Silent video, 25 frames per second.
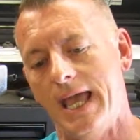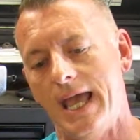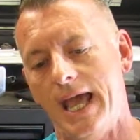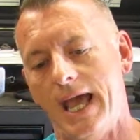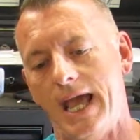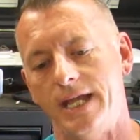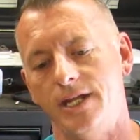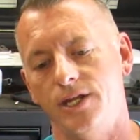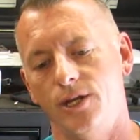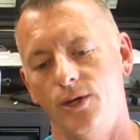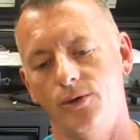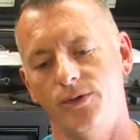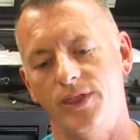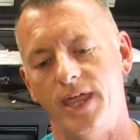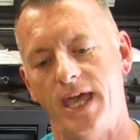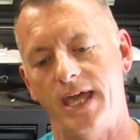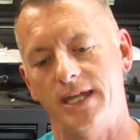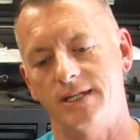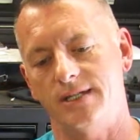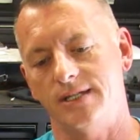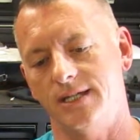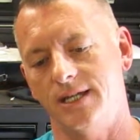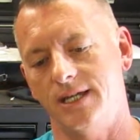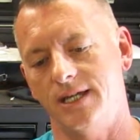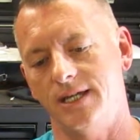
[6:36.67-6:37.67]
I know
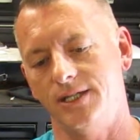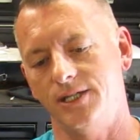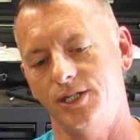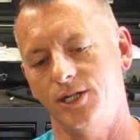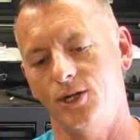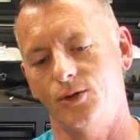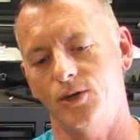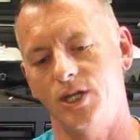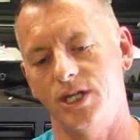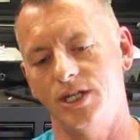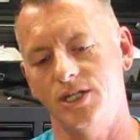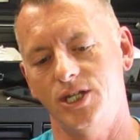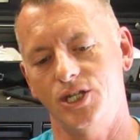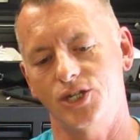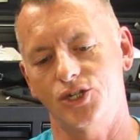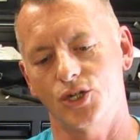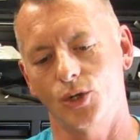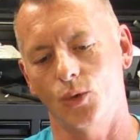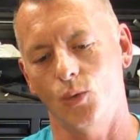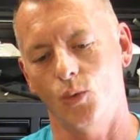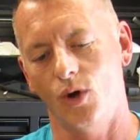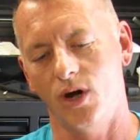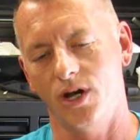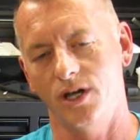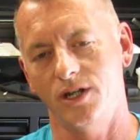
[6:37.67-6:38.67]
that,
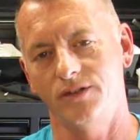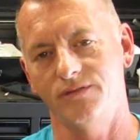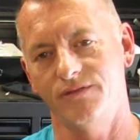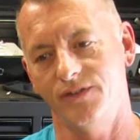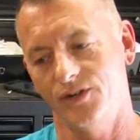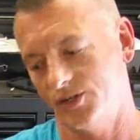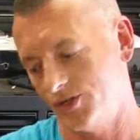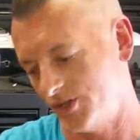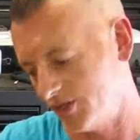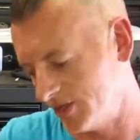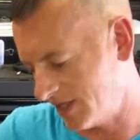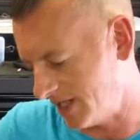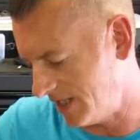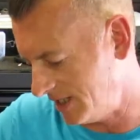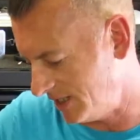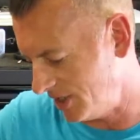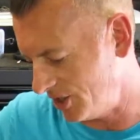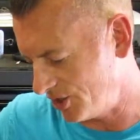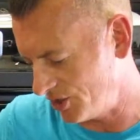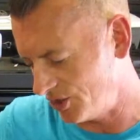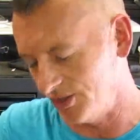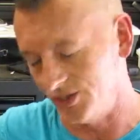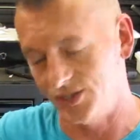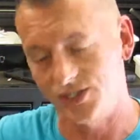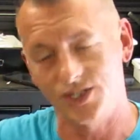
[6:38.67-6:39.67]
condition 1 versus
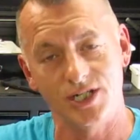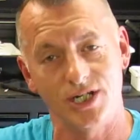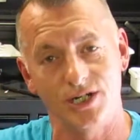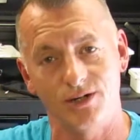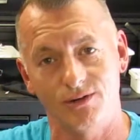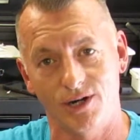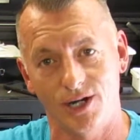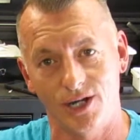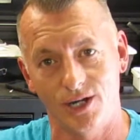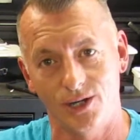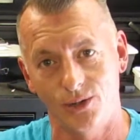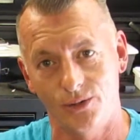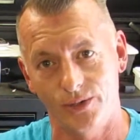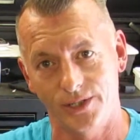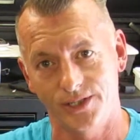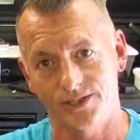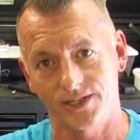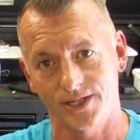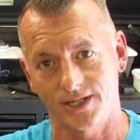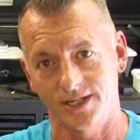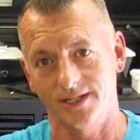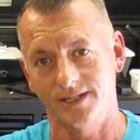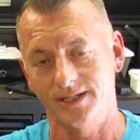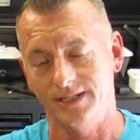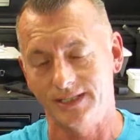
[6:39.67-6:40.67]
condition 0 is
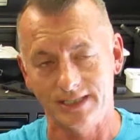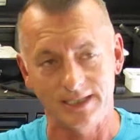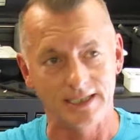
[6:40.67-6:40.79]
a